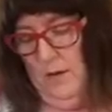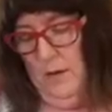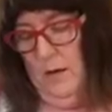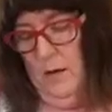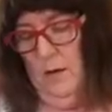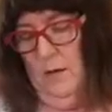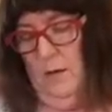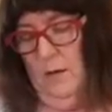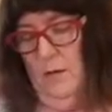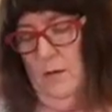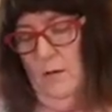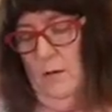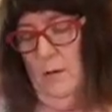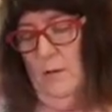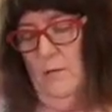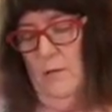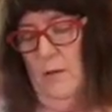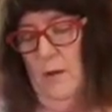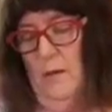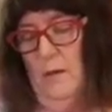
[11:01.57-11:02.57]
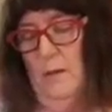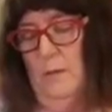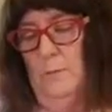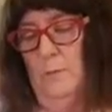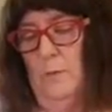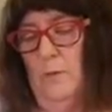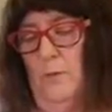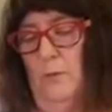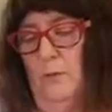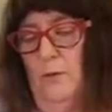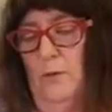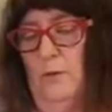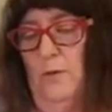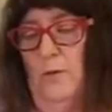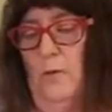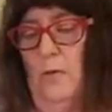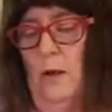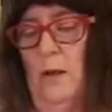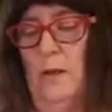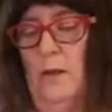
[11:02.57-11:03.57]
and on my spoons
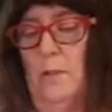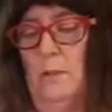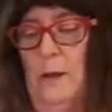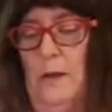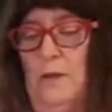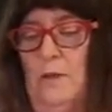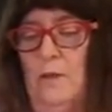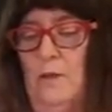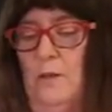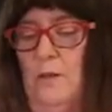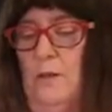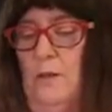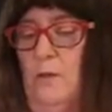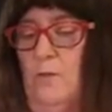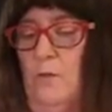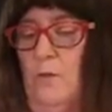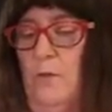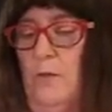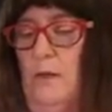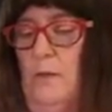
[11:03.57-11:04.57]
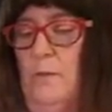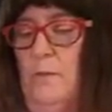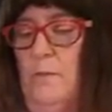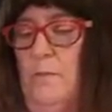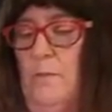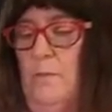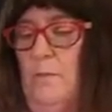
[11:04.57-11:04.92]
and spatulas for them.